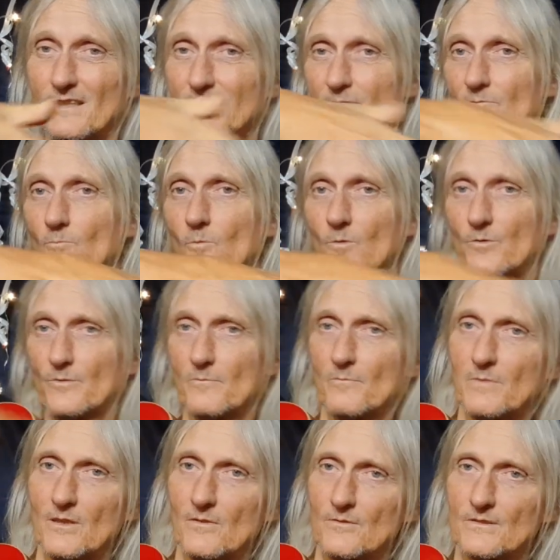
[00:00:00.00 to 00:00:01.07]
a one
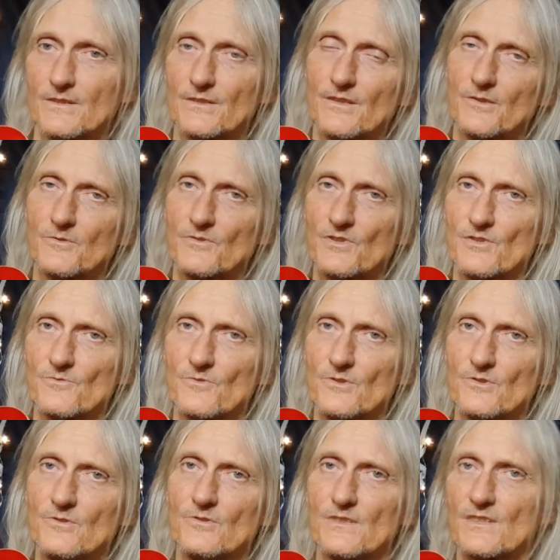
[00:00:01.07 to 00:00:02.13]
block that goes
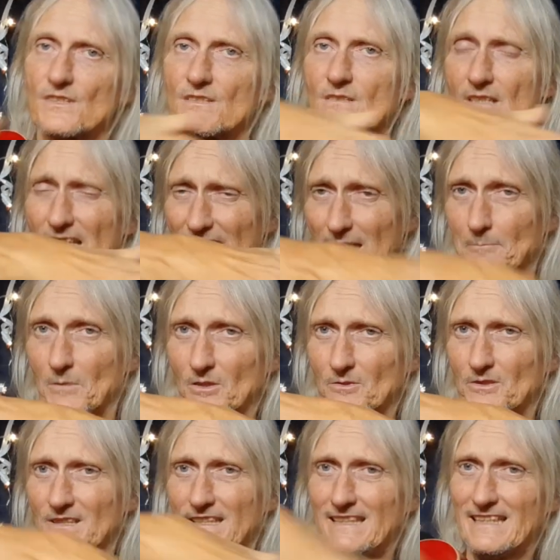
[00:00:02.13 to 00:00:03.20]
through. It's a
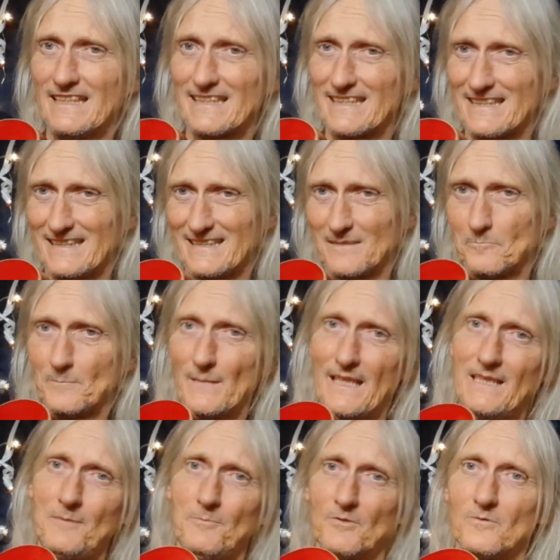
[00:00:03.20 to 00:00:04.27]
mahogany neck and a
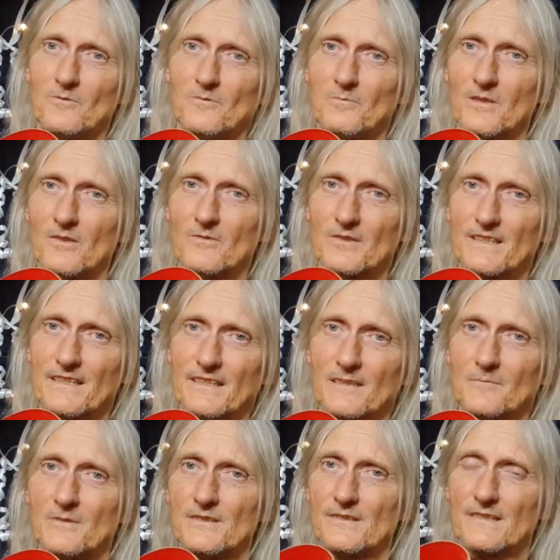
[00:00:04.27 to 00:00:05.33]
maple block here,
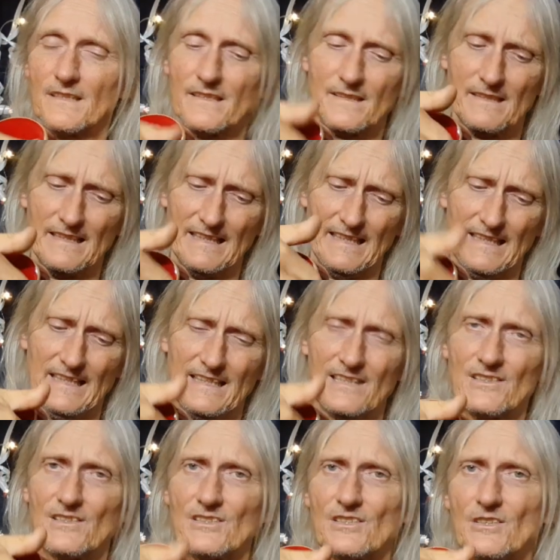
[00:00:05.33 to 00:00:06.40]
but
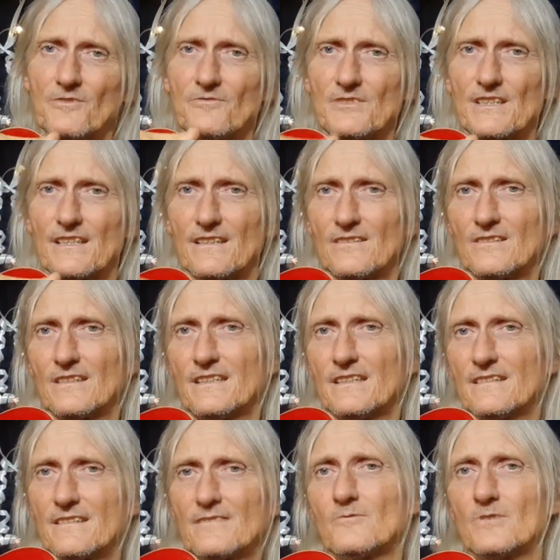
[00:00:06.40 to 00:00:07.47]
there's a dovetail
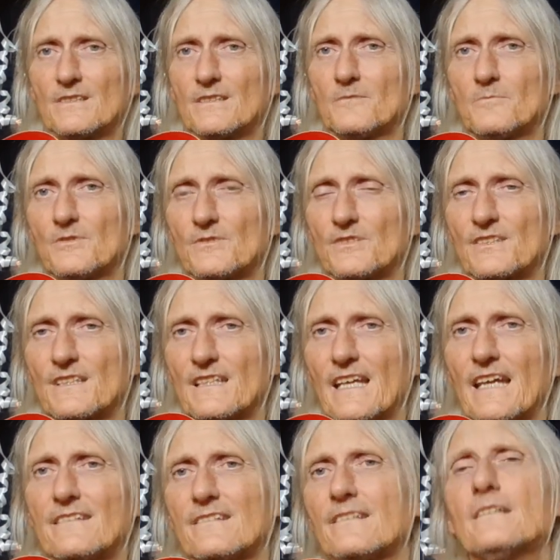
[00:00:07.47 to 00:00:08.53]
here where they're put
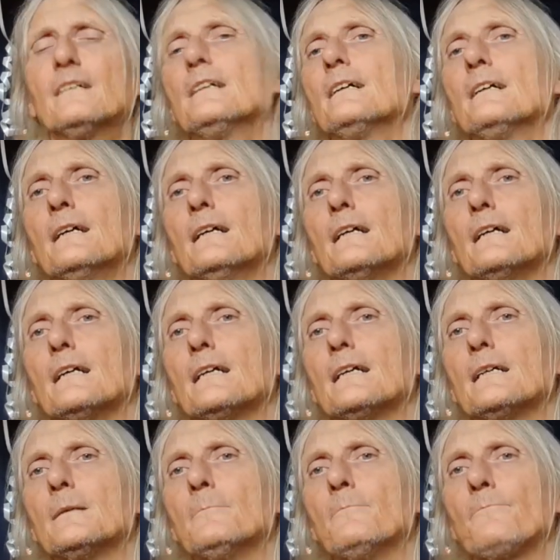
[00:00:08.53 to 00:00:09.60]
together.
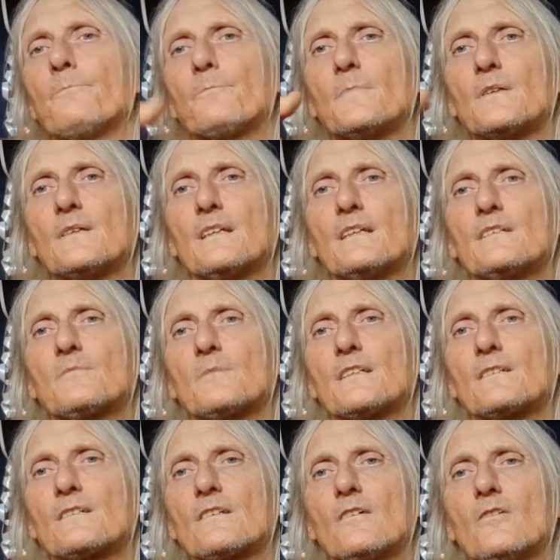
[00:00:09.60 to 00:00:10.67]
But these
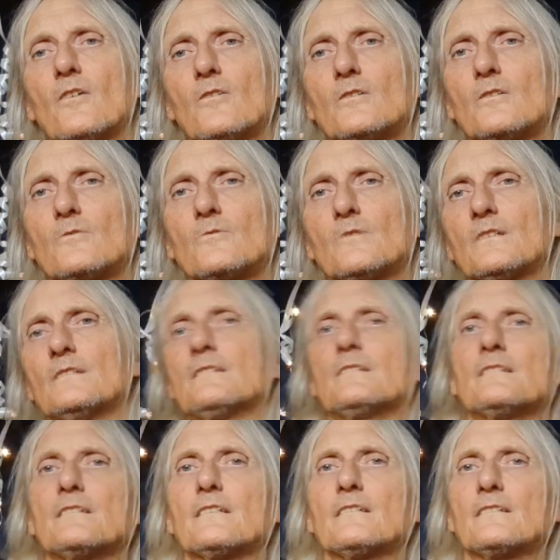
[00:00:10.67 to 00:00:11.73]
bits are hollow.
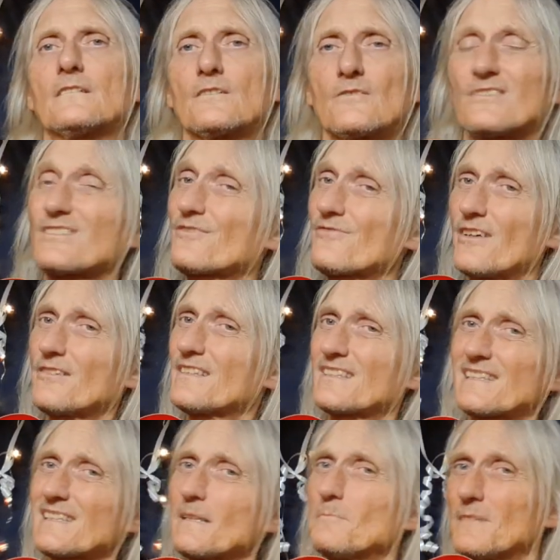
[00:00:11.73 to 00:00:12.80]
Yeah, so it's very
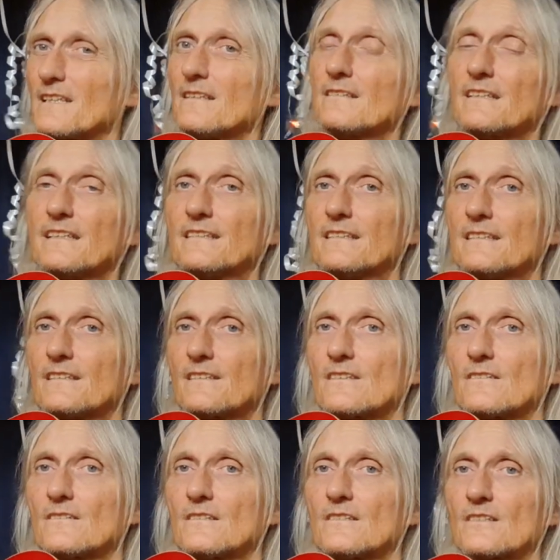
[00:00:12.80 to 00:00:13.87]
similar in
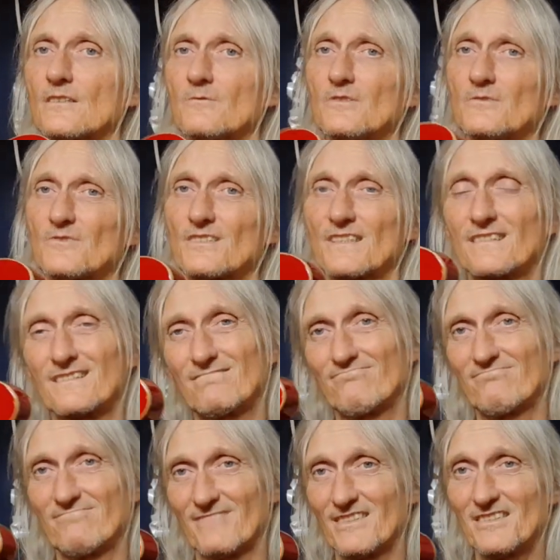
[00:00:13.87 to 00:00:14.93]
design. So I would say
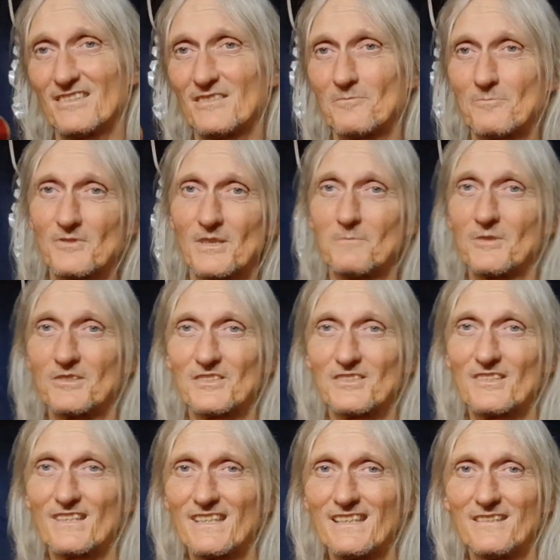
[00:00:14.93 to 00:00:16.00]
this is pretty much
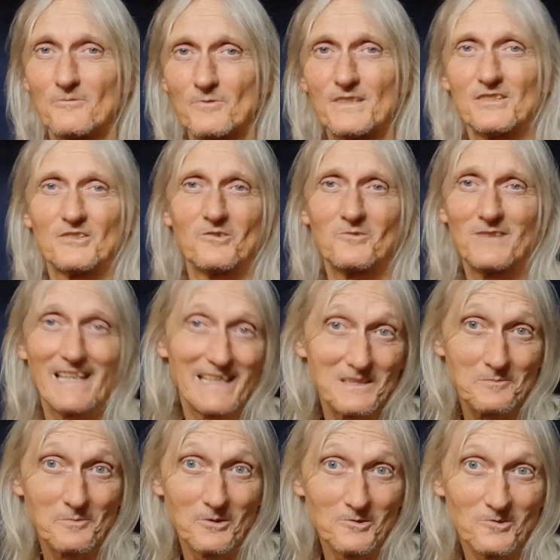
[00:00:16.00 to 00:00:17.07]
the original Les
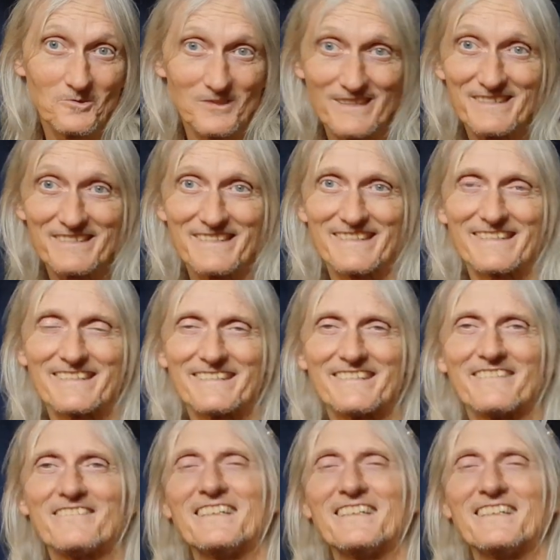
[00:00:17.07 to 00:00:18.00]
Paul, isn't it? You